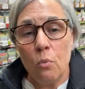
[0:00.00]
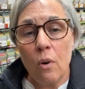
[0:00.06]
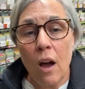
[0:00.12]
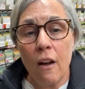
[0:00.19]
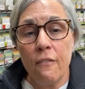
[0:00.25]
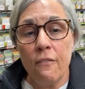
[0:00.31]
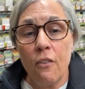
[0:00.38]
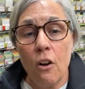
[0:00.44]

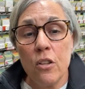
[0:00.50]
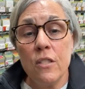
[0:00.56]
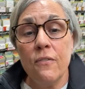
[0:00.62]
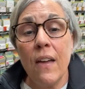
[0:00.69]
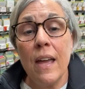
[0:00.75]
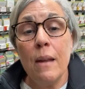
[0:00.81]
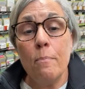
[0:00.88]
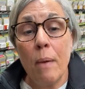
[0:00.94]
rock
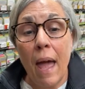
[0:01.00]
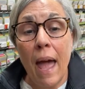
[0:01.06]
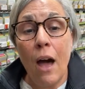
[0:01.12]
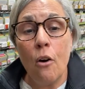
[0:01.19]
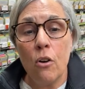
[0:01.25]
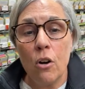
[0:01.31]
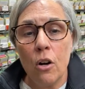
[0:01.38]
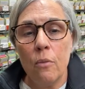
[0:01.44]
phosphate
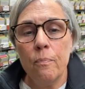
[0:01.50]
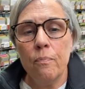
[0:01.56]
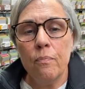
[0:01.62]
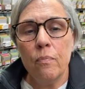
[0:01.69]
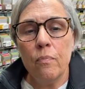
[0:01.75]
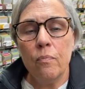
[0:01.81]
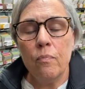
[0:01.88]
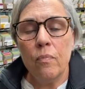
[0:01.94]
powder,
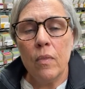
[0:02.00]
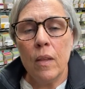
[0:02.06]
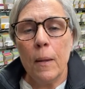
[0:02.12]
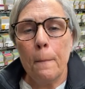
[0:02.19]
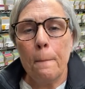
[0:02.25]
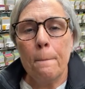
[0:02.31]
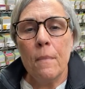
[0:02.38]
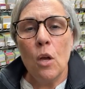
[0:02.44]

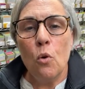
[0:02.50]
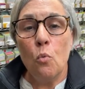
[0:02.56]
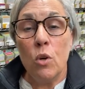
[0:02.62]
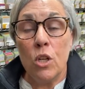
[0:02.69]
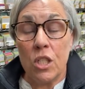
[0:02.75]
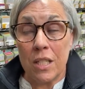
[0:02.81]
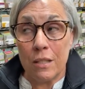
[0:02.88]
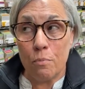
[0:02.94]

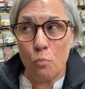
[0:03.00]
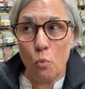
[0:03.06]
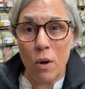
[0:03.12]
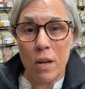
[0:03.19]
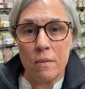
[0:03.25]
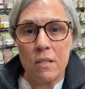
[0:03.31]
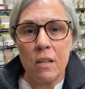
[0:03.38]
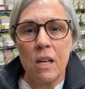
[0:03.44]
which is
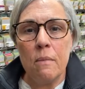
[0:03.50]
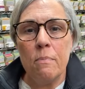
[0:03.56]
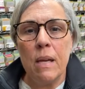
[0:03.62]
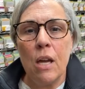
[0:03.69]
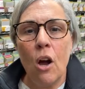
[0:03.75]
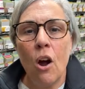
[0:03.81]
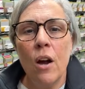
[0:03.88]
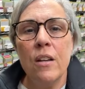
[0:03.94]
what can
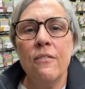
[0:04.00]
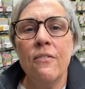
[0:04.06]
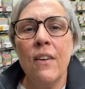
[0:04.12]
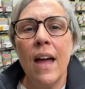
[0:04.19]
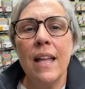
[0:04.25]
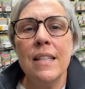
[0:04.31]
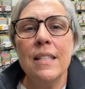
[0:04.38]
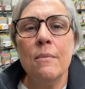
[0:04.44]
be hard to
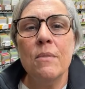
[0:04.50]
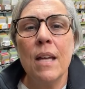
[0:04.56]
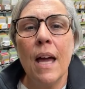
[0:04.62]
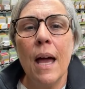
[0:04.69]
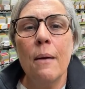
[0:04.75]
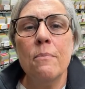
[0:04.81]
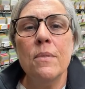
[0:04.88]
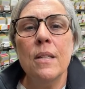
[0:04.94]
find
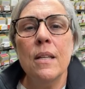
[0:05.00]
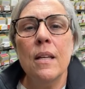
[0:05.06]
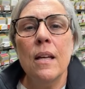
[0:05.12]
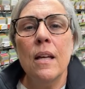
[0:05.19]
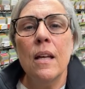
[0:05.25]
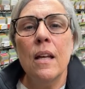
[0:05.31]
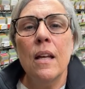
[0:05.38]
sometimes.